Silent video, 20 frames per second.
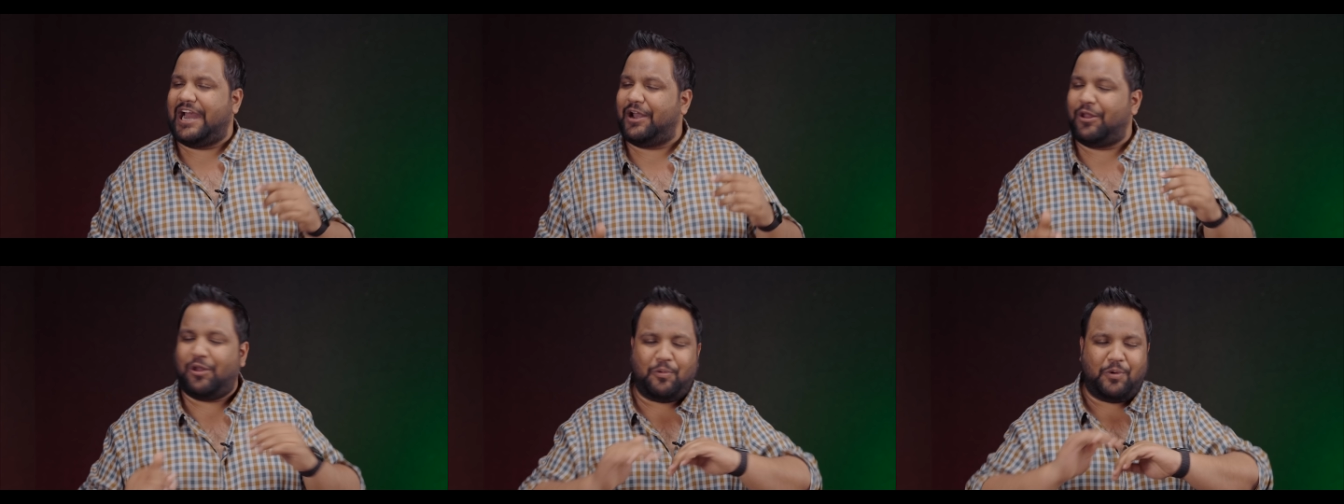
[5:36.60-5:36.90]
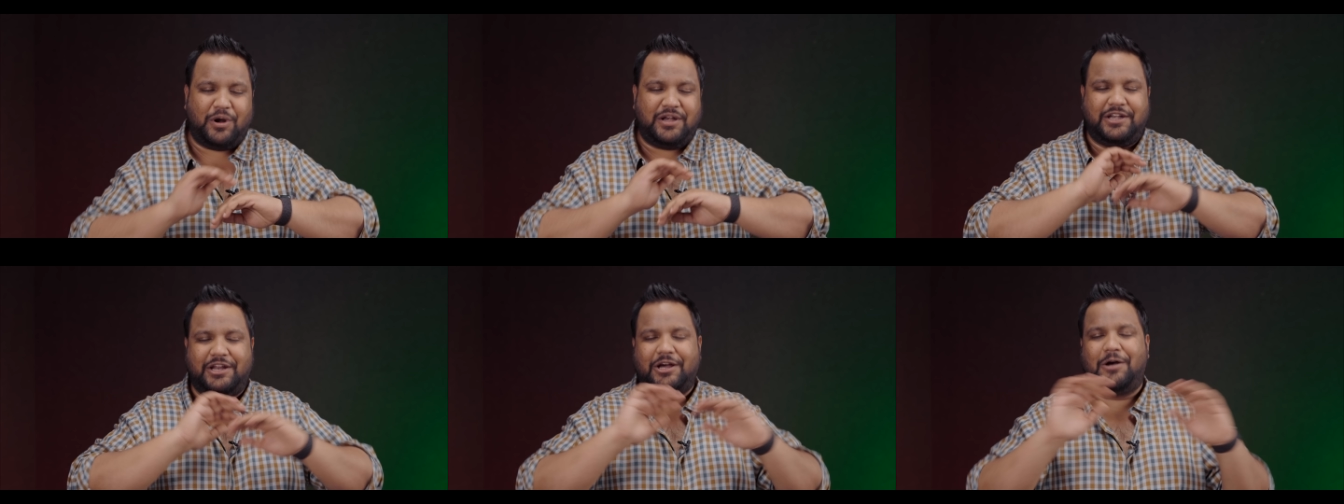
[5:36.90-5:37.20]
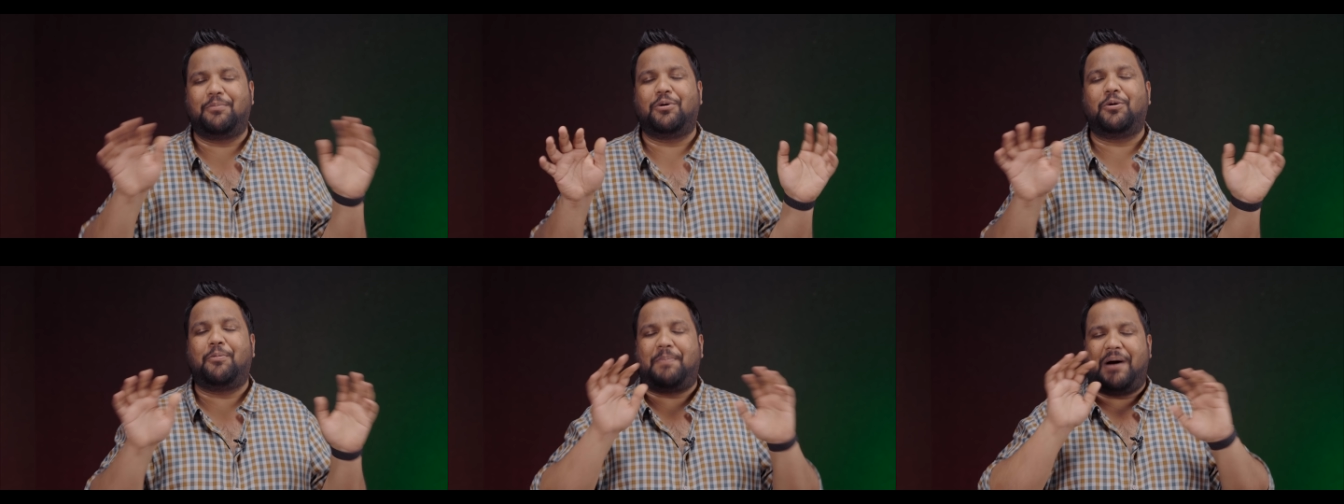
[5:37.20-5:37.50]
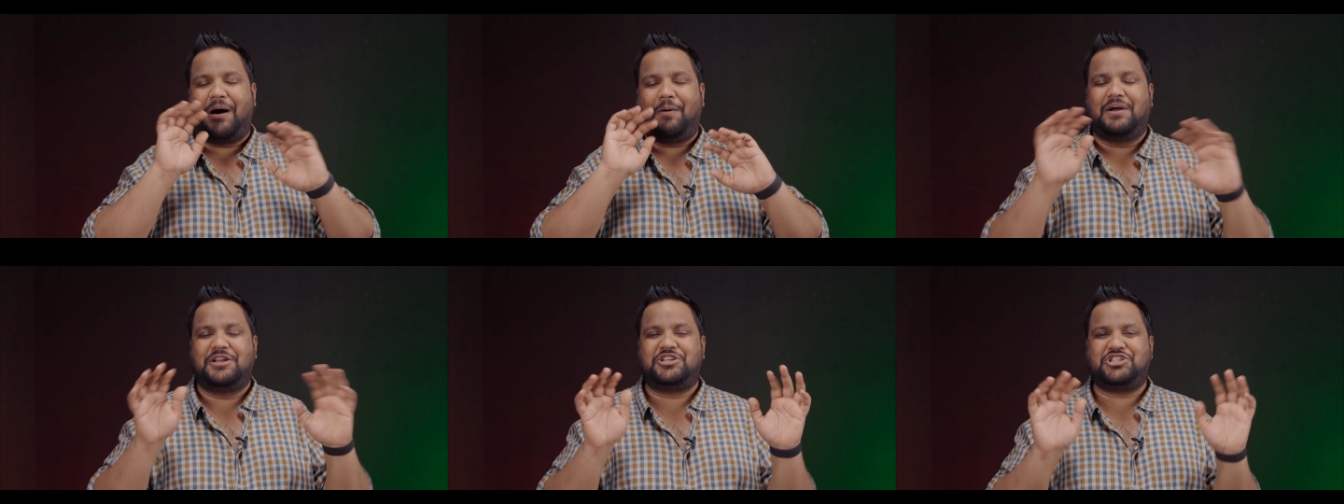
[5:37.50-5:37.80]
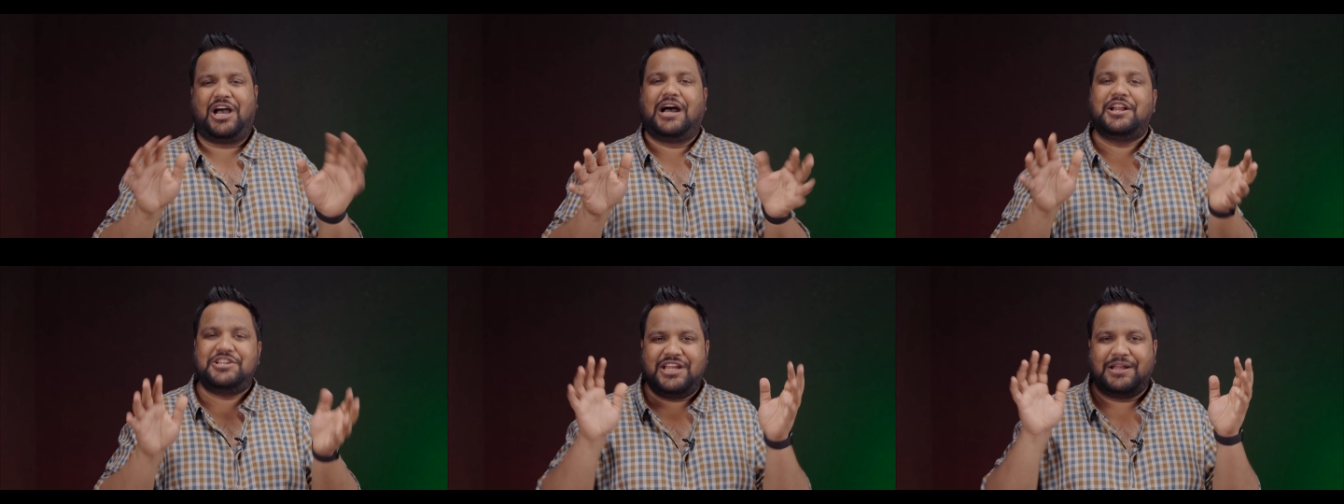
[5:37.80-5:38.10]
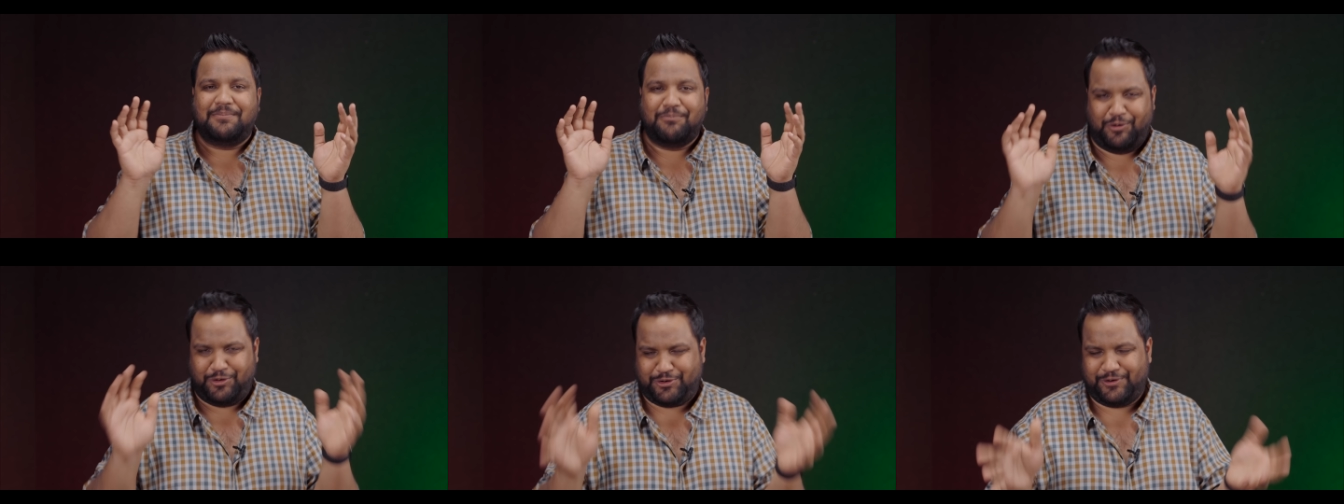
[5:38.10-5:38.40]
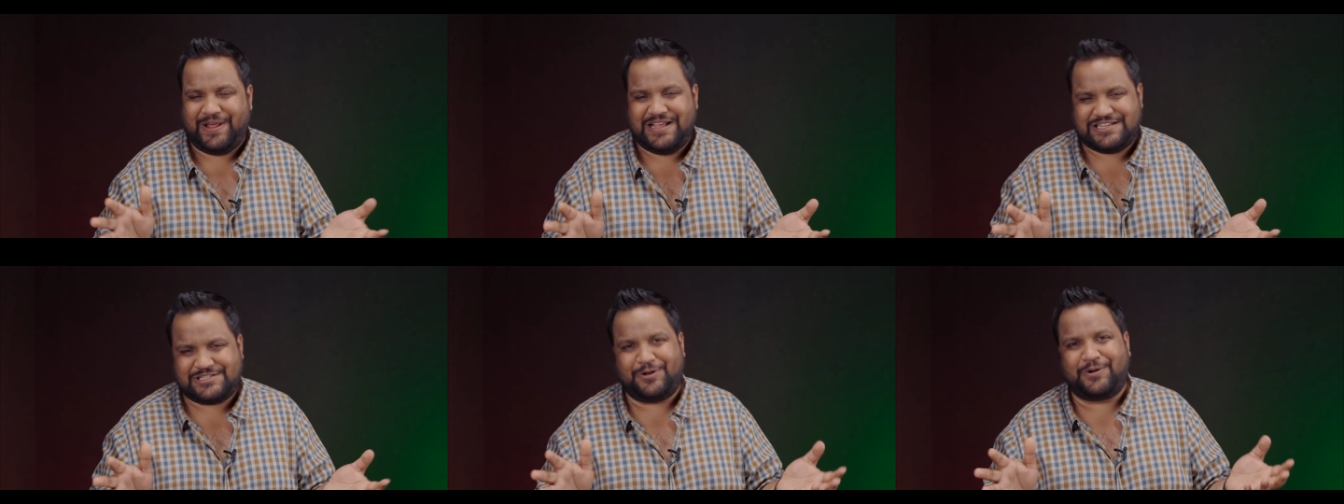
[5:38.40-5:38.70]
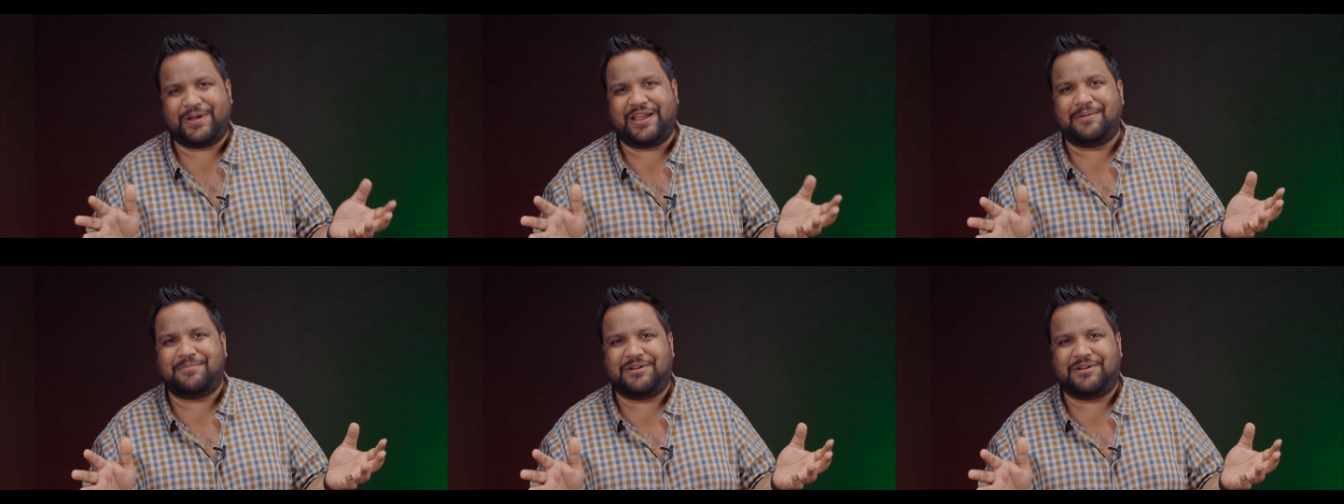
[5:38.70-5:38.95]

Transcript: I don't know what turbo power charging Motorola is talking